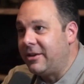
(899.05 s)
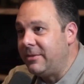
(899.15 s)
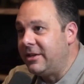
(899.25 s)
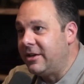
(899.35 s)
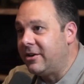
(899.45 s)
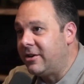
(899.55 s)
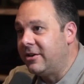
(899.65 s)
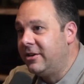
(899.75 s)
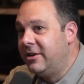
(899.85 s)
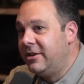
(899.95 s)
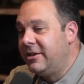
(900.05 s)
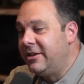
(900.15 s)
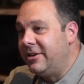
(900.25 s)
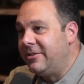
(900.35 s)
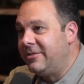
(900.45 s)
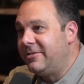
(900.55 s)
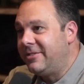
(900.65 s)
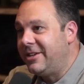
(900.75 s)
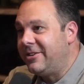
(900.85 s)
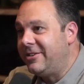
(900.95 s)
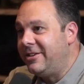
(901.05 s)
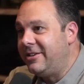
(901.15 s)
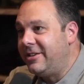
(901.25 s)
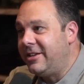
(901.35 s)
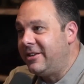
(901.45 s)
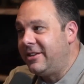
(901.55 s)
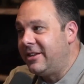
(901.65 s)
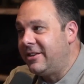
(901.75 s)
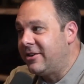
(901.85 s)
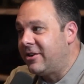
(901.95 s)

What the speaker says: I mean, there are, you know, There